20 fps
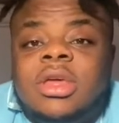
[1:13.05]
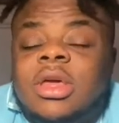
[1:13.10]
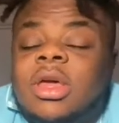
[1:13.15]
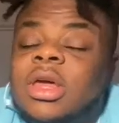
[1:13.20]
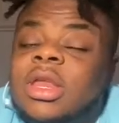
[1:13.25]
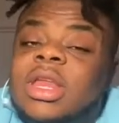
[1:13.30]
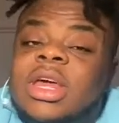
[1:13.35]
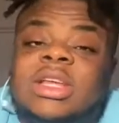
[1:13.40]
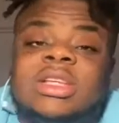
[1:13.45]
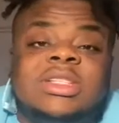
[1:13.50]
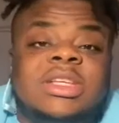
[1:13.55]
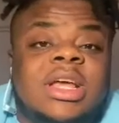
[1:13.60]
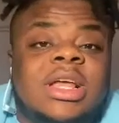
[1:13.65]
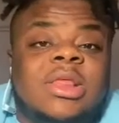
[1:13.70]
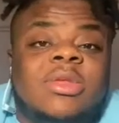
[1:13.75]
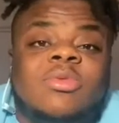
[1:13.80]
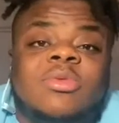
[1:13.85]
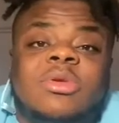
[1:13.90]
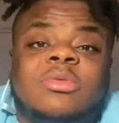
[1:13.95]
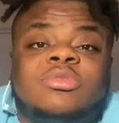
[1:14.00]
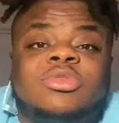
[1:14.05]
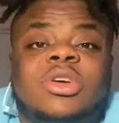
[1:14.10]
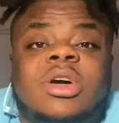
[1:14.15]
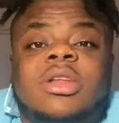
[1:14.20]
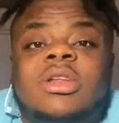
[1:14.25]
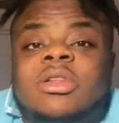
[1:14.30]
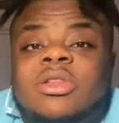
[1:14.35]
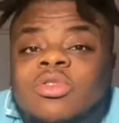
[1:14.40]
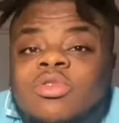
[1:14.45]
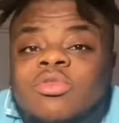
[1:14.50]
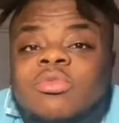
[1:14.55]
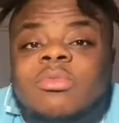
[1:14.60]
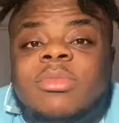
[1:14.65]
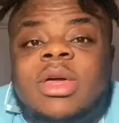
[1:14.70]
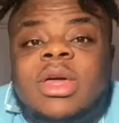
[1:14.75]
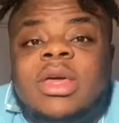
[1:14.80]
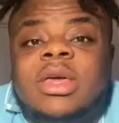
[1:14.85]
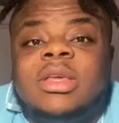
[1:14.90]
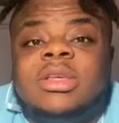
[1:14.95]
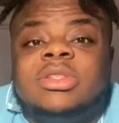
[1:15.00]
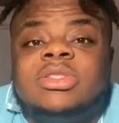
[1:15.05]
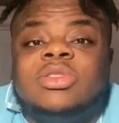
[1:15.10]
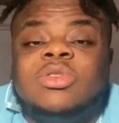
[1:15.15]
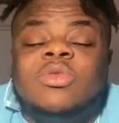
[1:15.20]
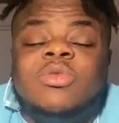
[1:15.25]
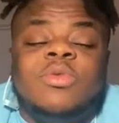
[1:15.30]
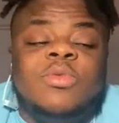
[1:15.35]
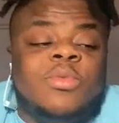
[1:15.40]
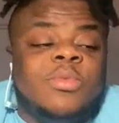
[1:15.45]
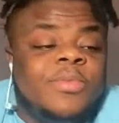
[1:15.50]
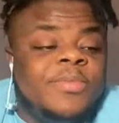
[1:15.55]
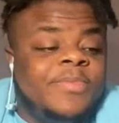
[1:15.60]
And that's exactly what I'm trying to do, man. So